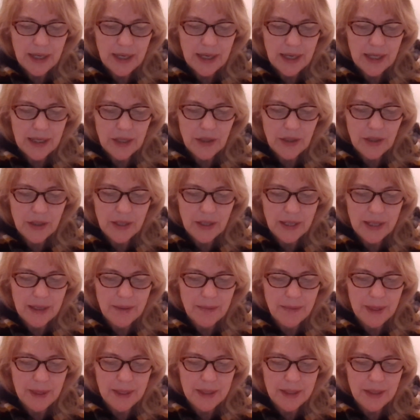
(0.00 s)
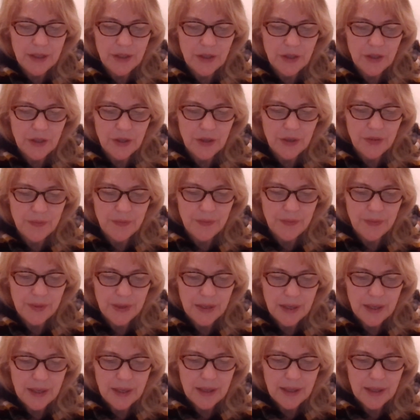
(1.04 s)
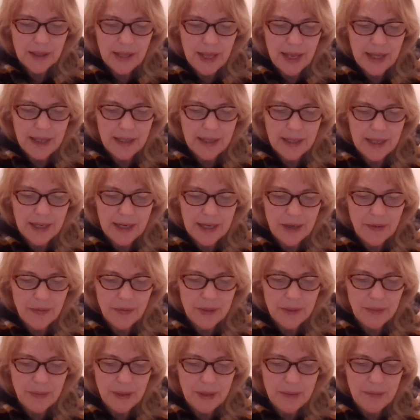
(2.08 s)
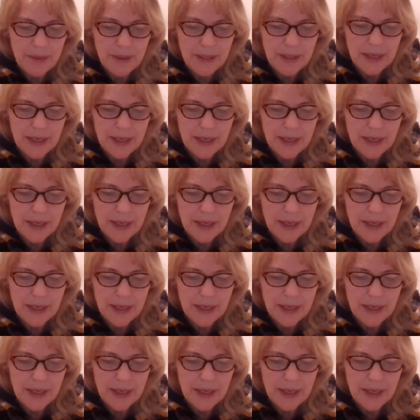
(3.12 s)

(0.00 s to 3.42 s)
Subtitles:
and looked like a messenger. The landlady was peeping